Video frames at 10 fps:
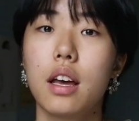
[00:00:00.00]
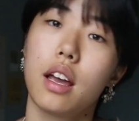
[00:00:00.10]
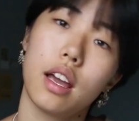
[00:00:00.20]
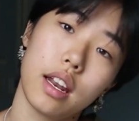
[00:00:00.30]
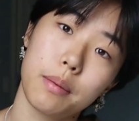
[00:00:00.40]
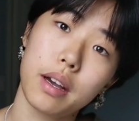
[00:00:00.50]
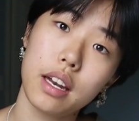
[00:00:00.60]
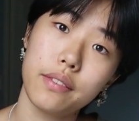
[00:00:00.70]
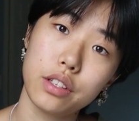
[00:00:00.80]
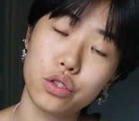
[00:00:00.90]
And I'm kind
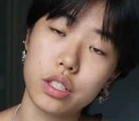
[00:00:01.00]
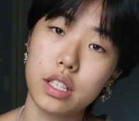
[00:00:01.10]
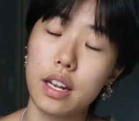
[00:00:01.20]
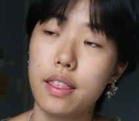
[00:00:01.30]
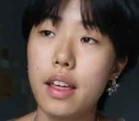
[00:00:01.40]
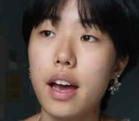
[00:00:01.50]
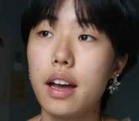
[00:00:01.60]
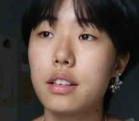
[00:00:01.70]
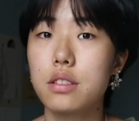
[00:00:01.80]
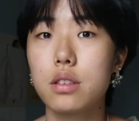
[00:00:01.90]
of interested in
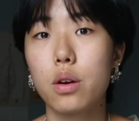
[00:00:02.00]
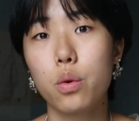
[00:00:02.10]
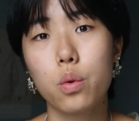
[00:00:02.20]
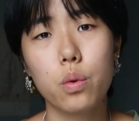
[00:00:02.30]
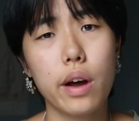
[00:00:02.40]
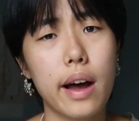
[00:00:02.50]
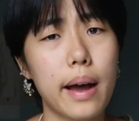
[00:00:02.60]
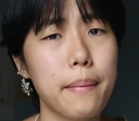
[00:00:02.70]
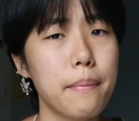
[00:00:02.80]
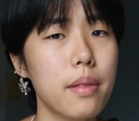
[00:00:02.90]
that. So
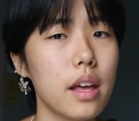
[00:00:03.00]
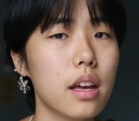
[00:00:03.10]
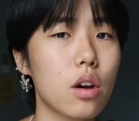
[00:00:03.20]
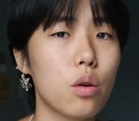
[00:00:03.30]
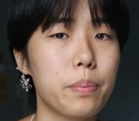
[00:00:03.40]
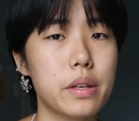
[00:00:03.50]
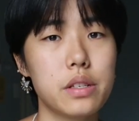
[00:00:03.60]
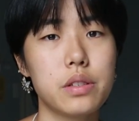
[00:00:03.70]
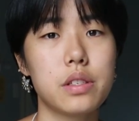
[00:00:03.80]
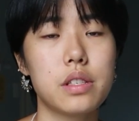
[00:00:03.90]
I'm like open
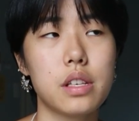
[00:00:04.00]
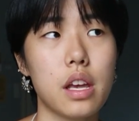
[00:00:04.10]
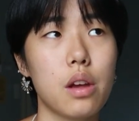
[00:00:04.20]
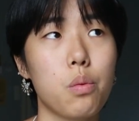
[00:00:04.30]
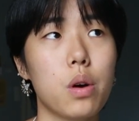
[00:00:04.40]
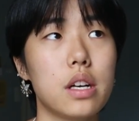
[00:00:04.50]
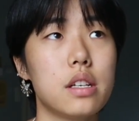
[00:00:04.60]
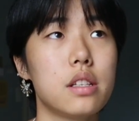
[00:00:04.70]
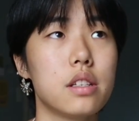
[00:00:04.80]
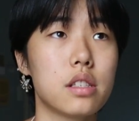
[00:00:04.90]
to see what
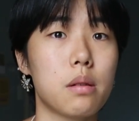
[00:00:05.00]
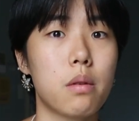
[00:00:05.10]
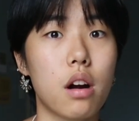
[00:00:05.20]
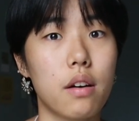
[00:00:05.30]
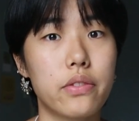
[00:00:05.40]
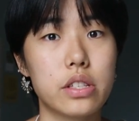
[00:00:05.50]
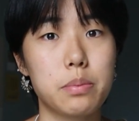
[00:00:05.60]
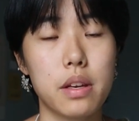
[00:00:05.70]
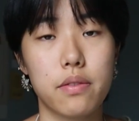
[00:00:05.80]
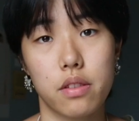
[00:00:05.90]
the summer offers
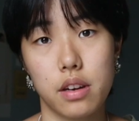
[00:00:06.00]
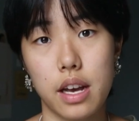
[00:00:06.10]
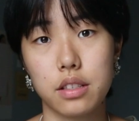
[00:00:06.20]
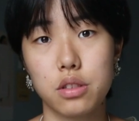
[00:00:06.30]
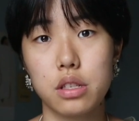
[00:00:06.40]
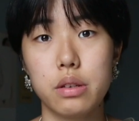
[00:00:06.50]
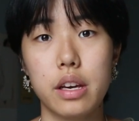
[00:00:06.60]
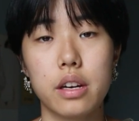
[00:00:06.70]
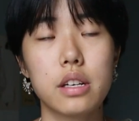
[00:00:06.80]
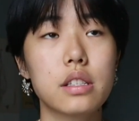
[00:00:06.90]
me for the next 2
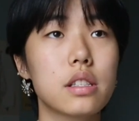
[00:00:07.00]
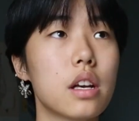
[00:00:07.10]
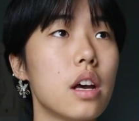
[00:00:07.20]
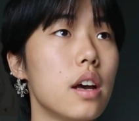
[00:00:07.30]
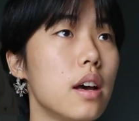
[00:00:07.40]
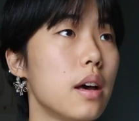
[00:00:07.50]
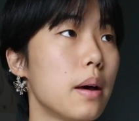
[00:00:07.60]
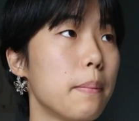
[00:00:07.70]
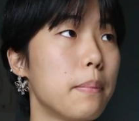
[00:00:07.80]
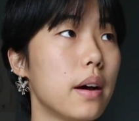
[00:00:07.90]
years.
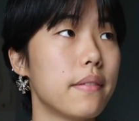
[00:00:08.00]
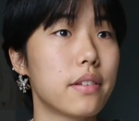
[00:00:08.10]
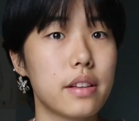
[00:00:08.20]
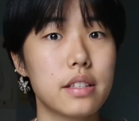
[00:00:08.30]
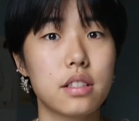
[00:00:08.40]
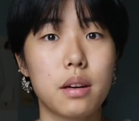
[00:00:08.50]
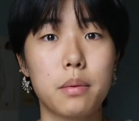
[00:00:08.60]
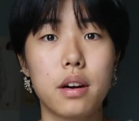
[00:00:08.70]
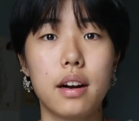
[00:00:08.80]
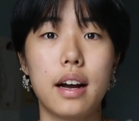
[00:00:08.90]
But for this
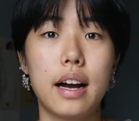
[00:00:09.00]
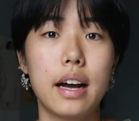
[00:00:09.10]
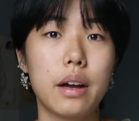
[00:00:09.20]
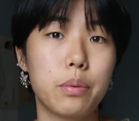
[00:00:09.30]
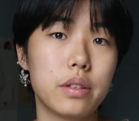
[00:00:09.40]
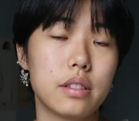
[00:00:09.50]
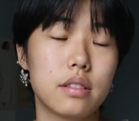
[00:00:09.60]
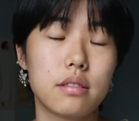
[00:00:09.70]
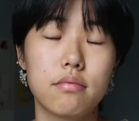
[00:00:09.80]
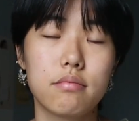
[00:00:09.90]
summer, I
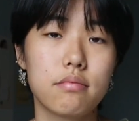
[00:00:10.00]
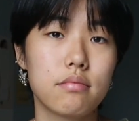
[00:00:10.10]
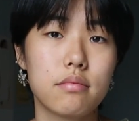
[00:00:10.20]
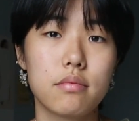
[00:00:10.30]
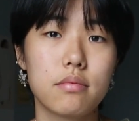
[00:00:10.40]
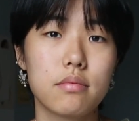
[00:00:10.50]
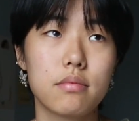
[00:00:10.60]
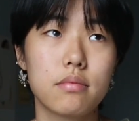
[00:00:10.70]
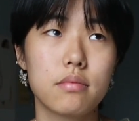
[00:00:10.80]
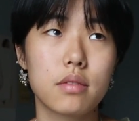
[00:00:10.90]
was
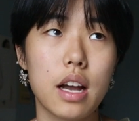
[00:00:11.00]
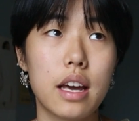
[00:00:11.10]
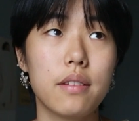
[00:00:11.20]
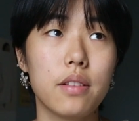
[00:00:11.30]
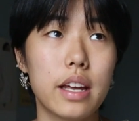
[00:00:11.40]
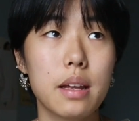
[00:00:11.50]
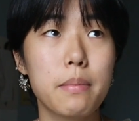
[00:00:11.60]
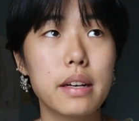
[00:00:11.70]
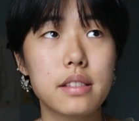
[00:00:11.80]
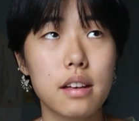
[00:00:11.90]
kind of letting
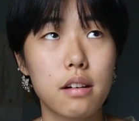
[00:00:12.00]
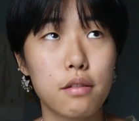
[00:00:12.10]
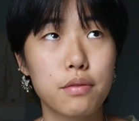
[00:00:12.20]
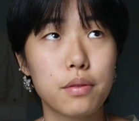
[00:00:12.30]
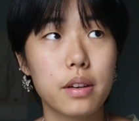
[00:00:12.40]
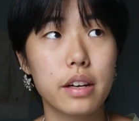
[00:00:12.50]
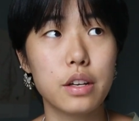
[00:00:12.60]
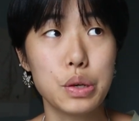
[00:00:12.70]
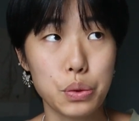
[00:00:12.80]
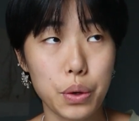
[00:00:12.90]
myself
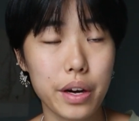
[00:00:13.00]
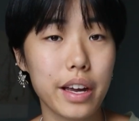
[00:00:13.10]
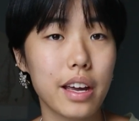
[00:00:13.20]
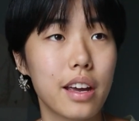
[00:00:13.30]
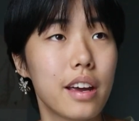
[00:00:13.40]
enjoy